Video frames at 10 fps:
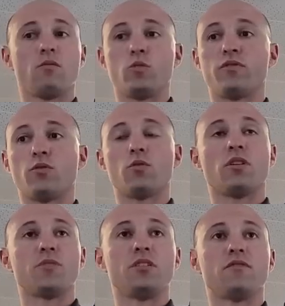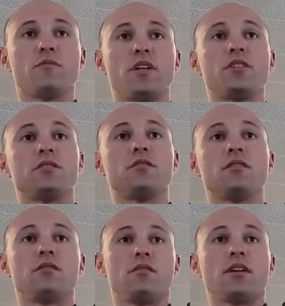We'll forward up the information to
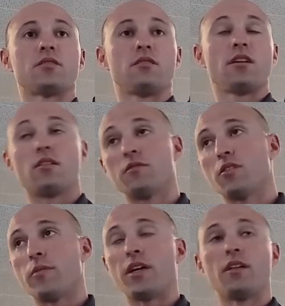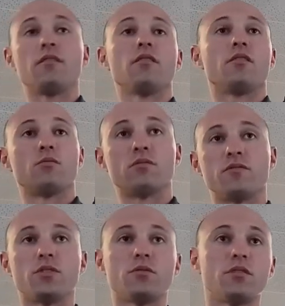the next layer of command. They'll
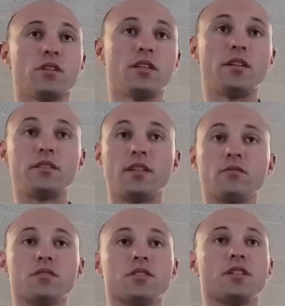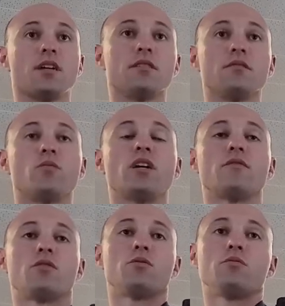review it and then they'll decide. We
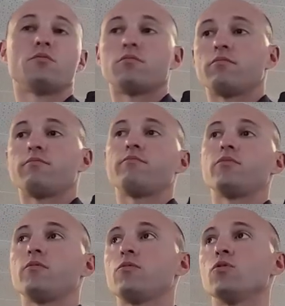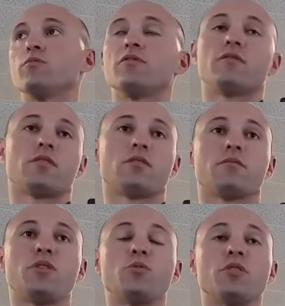have a whole group of
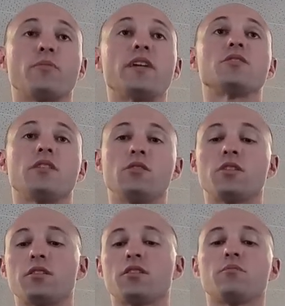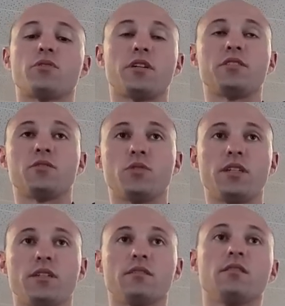people that basically look at the complaints that we
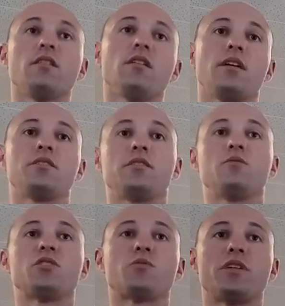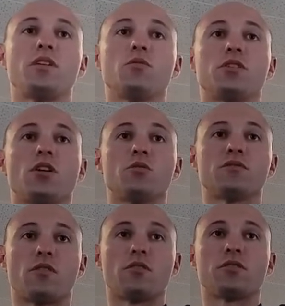get and see which way they want to go as
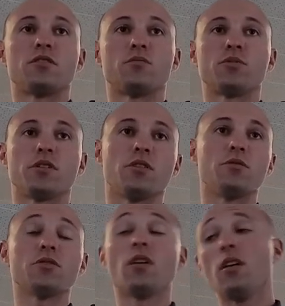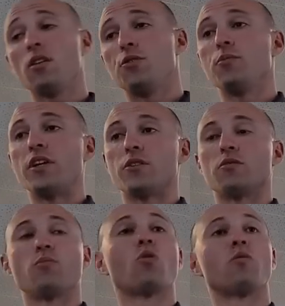far as discipline goes. You make your
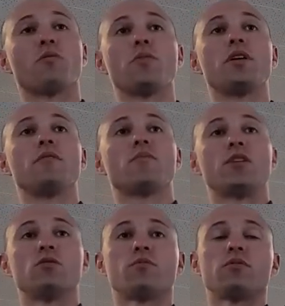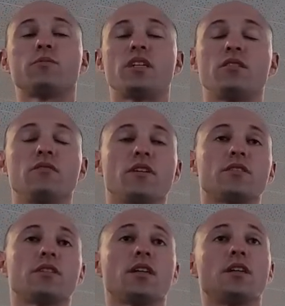report with me. I do a preliminary
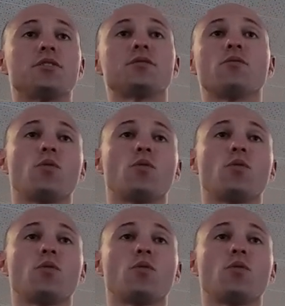investigation.